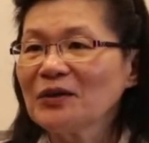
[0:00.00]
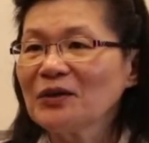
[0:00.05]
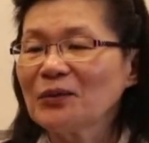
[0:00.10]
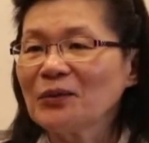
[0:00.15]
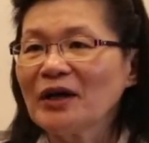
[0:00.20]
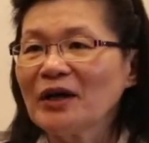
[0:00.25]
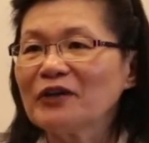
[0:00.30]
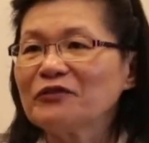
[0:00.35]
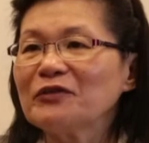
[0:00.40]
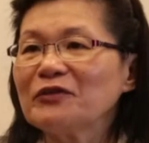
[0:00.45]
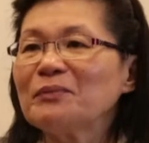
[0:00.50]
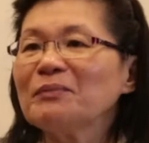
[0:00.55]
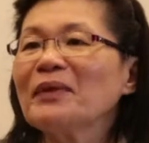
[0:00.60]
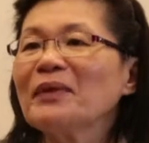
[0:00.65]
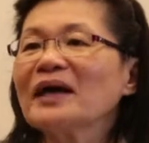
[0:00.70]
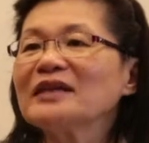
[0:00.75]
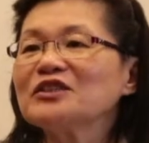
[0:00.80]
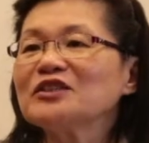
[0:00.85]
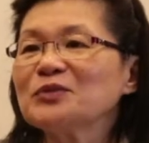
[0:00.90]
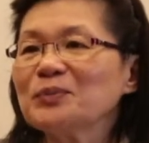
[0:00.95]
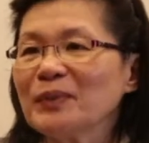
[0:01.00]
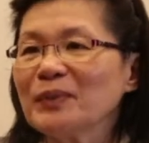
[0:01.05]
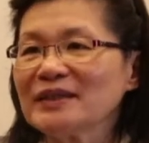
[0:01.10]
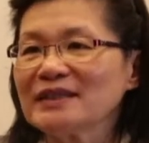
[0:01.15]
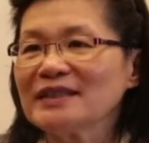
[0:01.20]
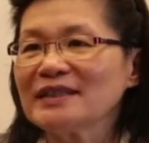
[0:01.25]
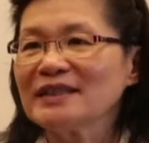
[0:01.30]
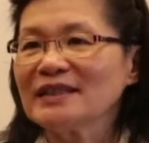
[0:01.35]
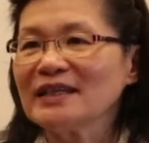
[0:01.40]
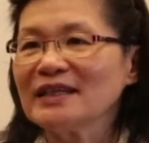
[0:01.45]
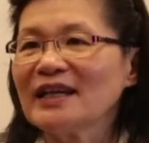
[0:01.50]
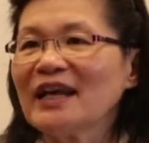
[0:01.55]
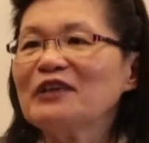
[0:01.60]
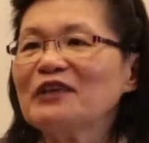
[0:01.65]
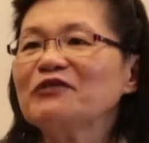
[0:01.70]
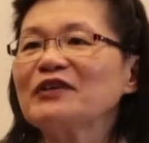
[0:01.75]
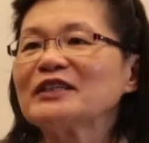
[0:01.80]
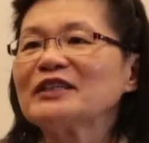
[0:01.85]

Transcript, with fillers: will have a much better life